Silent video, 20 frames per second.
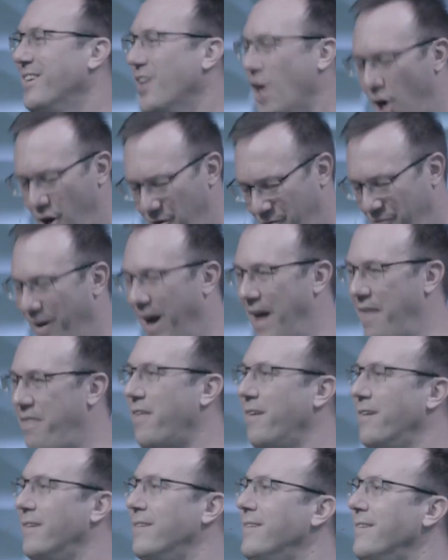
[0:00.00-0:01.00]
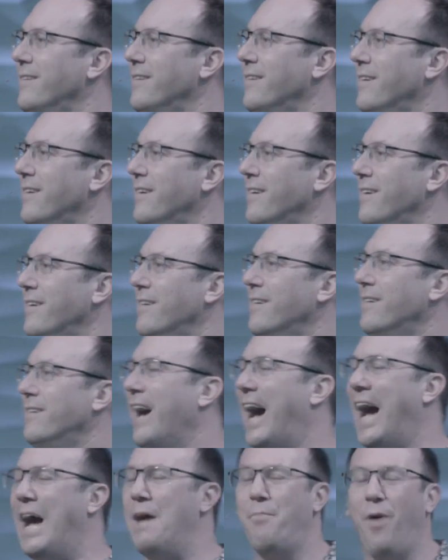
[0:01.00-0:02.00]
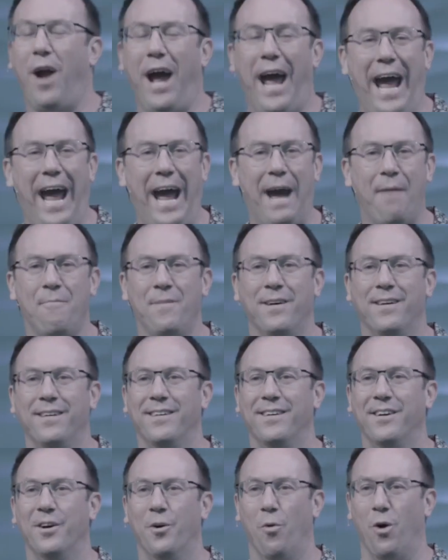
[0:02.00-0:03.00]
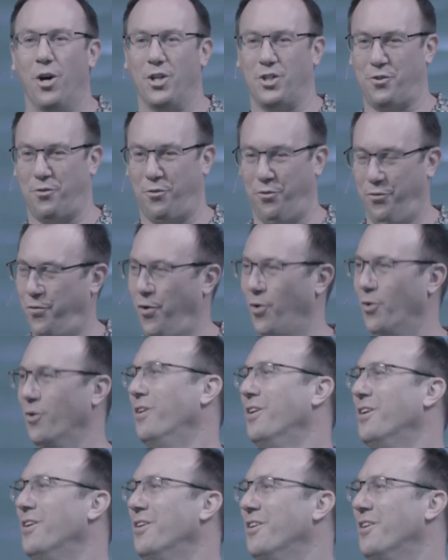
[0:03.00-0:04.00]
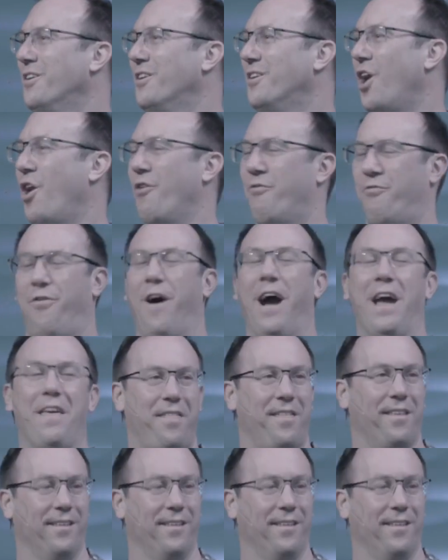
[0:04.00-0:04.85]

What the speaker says: of faith. Abraham was full of faith.